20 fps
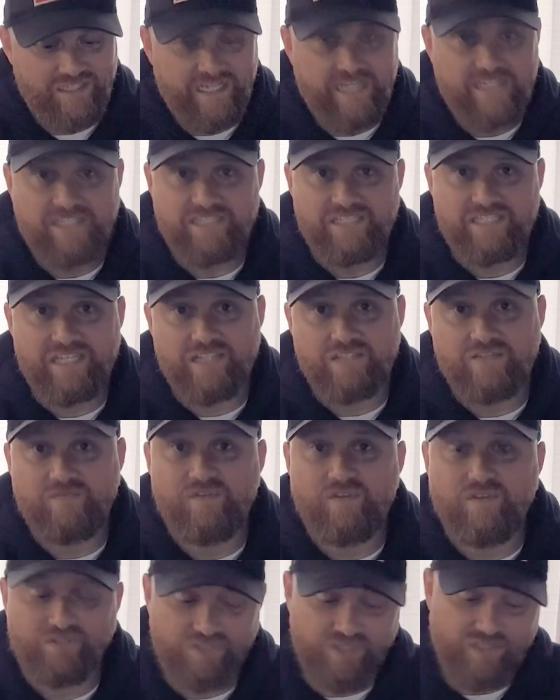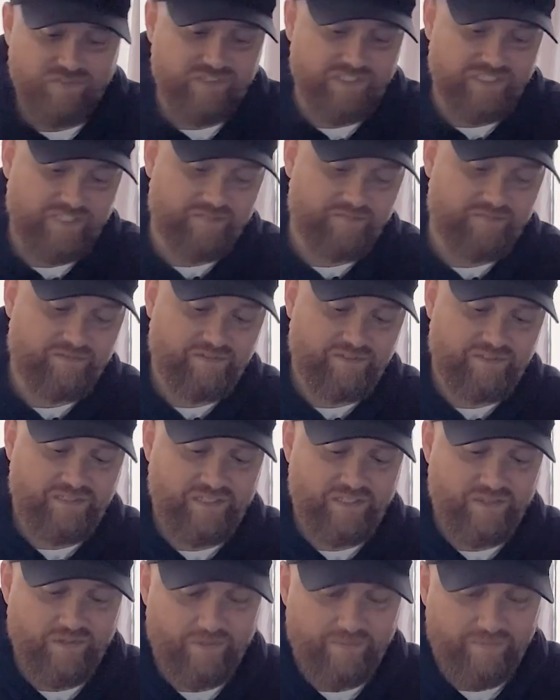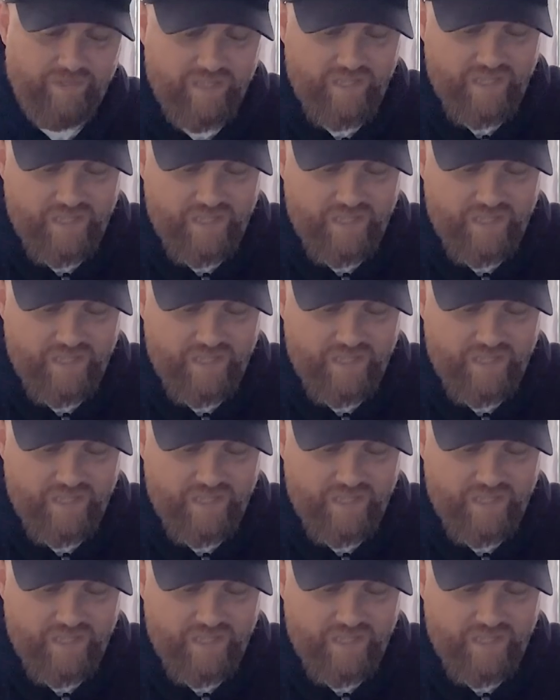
taking this out in the field and using it. So,